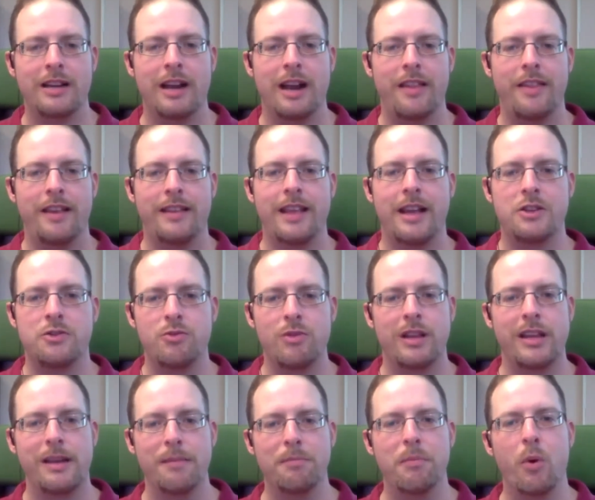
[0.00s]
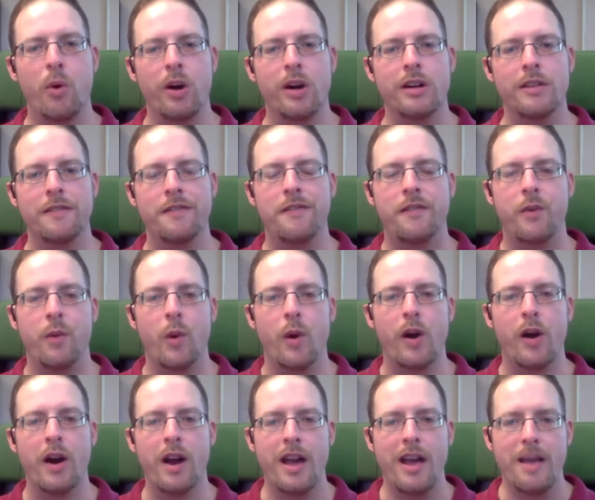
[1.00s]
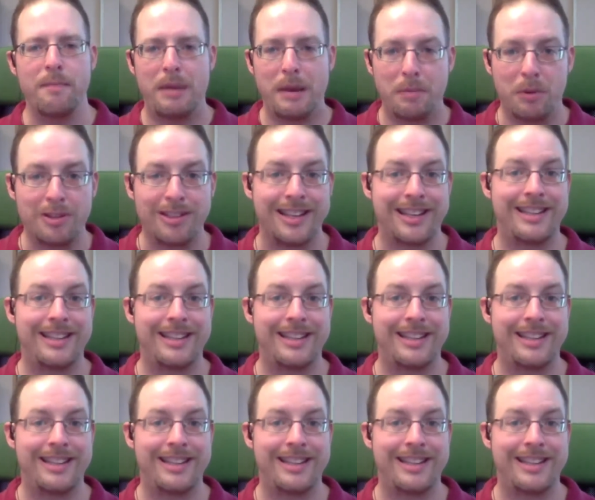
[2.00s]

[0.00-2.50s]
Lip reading: And I think that's really important for people to